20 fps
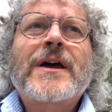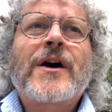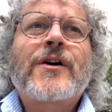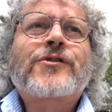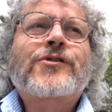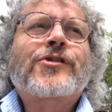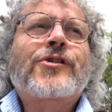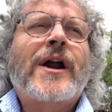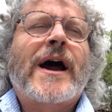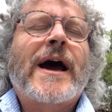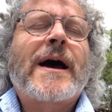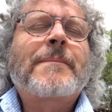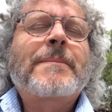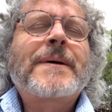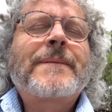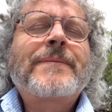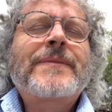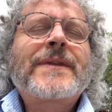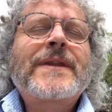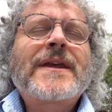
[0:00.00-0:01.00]
a trap.
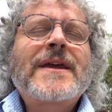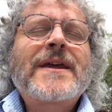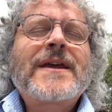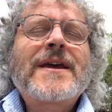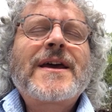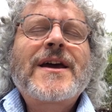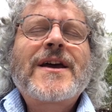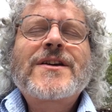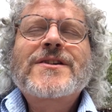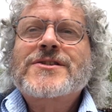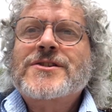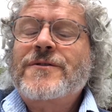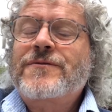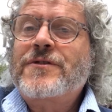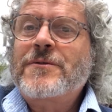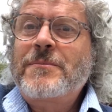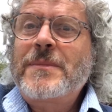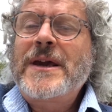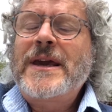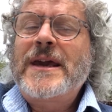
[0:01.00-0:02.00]
So
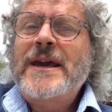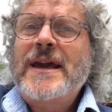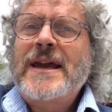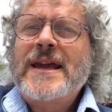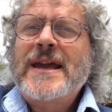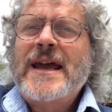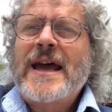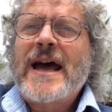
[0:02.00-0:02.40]
for me,